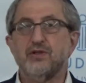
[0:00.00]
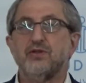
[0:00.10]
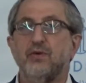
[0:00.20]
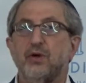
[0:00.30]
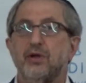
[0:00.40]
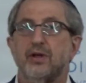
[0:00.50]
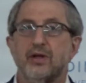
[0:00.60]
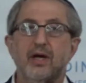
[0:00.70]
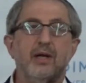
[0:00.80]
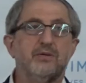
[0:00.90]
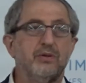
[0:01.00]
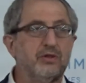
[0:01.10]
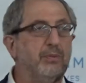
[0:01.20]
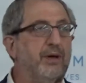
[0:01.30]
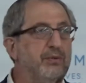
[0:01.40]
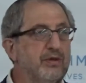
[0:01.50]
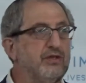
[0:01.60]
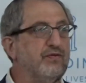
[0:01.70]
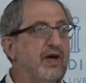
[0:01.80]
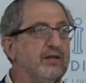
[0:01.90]
First of all, again, I'm supposed to talk about
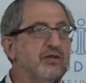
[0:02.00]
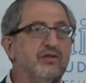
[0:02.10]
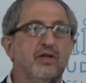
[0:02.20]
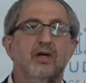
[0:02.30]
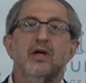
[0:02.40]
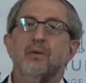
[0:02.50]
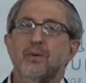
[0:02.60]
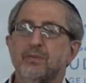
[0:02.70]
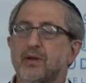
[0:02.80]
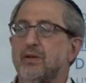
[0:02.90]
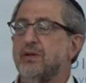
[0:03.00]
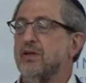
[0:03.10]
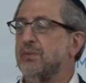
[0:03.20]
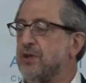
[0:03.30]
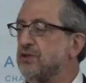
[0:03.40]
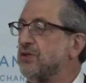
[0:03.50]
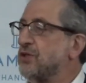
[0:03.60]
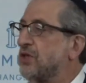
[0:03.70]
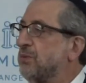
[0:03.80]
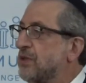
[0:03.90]
risk factors. We, the
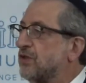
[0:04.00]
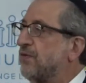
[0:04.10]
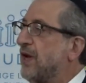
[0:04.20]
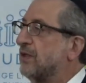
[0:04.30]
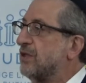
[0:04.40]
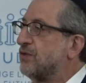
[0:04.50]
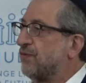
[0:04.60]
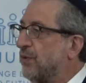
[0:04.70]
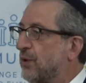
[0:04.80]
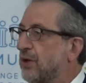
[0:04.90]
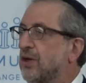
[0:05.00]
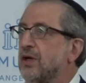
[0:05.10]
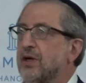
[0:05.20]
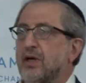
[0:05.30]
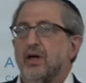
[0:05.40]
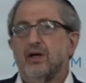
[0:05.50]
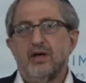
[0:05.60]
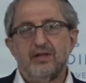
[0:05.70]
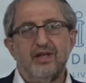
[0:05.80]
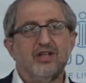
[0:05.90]
research on risk factors for
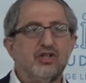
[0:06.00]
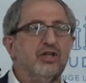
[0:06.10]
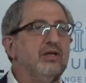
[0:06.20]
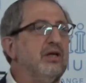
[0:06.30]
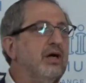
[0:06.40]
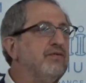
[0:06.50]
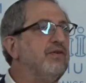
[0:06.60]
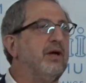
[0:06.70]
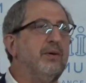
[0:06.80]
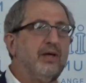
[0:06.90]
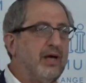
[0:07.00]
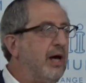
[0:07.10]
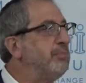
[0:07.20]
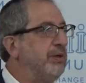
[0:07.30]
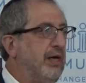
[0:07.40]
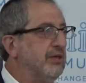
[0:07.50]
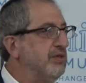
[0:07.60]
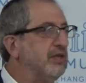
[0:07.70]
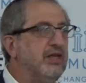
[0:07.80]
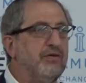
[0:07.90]
uh, addiction are very
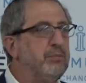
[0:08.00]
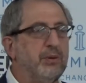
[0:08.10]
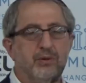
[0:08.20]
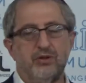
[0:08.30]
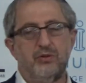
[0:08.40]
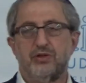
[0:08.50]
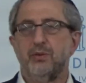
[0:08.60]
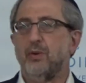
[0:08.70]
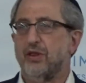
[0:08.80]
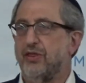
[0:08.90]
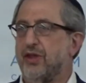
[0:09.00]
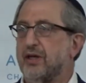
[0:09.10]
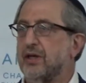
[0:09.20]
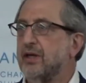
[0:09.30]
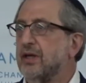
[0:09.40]
complex. It can never be reduced to one thing.